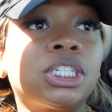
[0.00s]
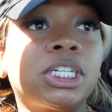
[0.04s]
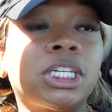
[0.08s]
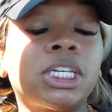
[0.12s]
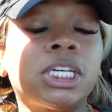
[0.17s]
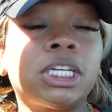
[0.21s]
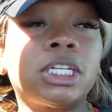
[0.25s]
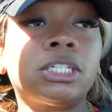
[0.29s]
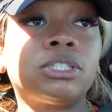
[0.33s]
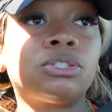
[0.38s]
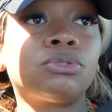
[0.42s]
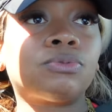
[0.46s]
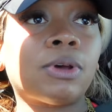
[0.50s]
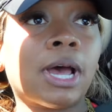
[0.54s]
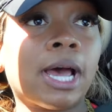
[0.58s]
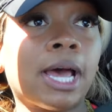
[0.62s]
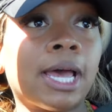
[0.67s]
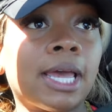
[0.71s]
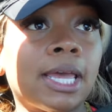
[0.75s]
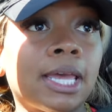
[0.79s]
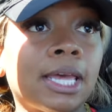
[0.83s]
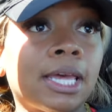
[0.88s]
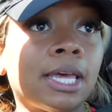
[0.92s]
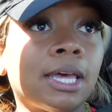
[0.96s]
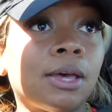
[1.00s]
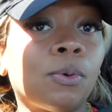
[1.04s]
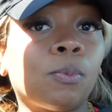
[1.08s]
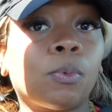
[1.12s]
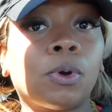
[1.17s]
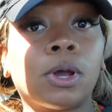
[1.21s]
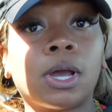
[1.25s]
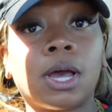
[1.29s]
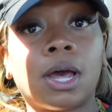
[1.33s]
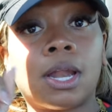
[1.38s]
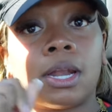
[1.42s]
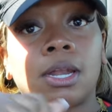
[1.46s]
it, dry it,
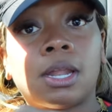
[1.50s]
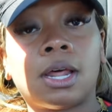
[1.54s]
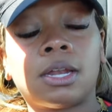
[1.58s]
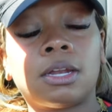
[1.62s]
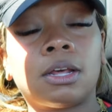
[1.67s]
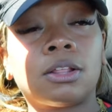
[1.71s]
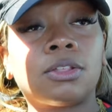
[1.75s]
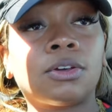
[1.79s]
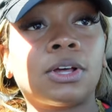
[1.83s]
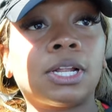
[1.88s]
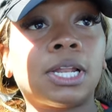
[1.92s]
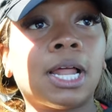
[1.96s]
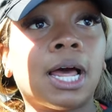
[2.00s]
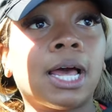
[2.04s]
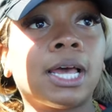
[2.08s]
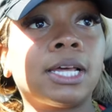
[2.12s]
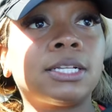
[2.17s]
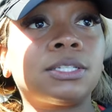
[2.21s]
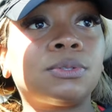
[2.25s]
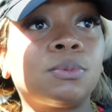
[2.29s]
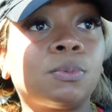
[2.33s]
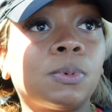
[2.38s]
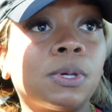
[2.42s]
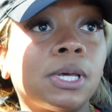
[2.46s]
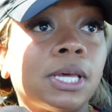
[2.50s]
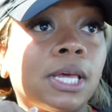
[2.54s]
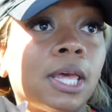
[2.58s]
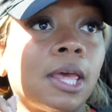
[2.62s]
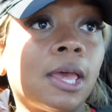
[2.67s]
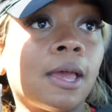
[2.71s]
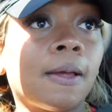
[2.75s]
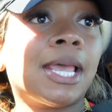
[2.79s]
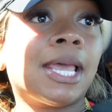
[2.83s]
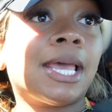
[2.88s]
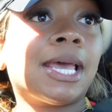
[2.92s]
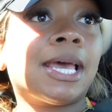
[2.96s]
work on another client's
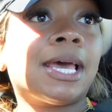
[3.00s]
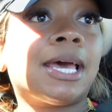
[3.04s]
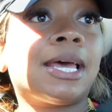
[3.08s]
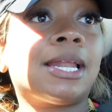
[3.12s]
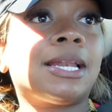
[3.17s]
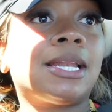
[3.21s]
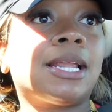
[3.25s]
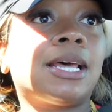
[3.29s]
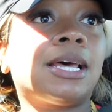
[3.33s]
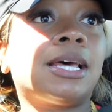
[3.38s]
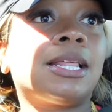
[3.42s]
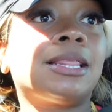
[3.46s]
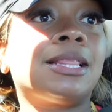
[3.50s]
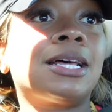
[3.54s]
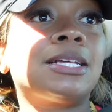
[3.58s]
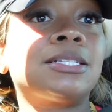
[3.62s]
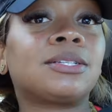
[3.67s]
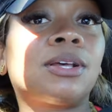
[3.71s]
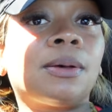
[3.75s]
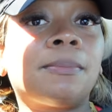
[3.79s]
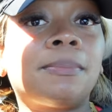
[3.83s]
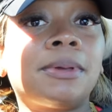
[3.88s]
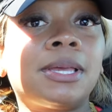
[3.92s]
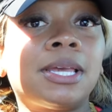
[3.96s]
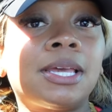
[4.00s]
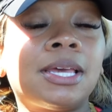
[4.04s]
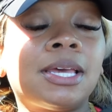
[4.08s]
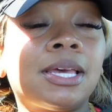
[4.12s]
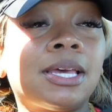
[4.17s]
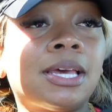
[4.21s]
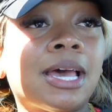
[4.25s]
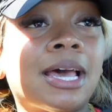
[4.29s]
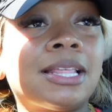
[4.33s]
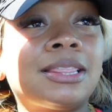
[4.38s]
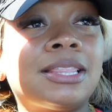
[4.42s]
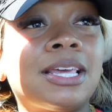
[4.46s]
wig, and that's gonna be
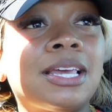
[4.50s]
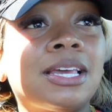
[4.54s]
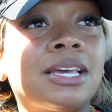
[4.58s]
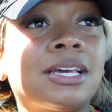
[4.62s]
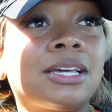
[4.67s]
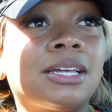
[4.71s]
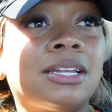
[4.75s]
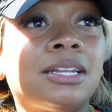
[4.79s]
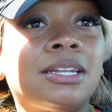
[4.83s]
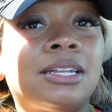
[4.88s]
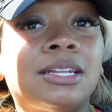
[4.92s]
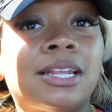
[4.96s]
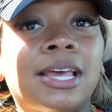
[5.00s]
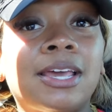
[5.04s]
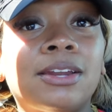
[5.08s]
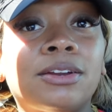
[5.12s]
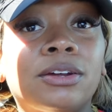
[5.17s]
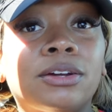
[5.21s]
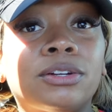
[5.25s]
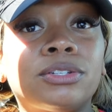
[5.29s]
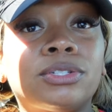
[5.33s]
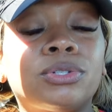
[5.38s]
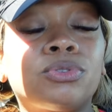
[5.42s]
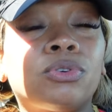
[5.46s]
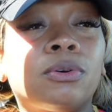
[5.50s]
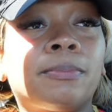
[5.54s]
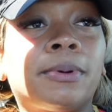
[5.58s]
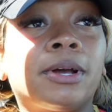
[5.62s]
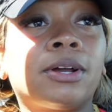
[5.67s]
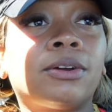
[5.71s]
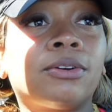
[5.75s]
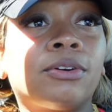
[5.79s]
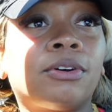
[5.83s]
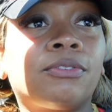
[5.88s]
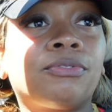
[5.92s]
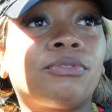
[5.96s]
it. I think later, two of my
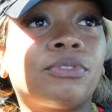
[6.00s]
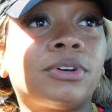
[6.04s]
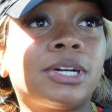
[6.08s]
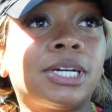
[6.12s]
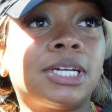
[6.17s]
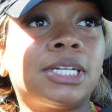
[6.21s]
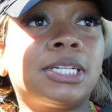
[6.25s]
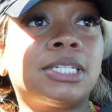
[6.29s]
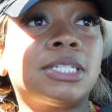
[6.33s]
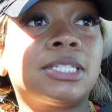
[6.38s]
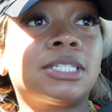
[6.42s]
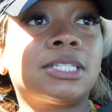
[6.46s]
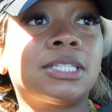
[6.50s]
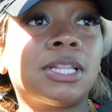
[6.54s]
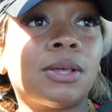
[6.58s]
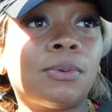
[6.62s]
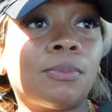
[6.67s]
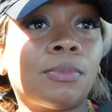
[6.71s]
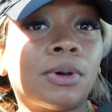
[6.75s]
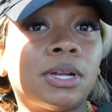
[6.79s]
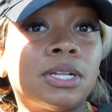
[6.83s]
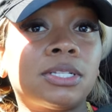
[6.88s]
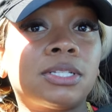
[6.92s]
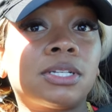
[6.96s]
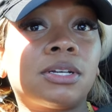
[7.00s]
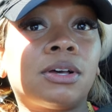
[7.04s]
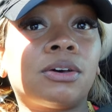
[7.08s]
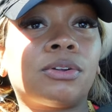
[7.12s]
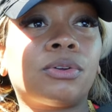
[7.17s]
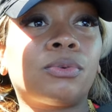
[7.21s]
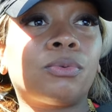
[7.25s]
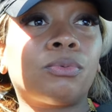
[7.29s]
girlfriends, they wanted to go to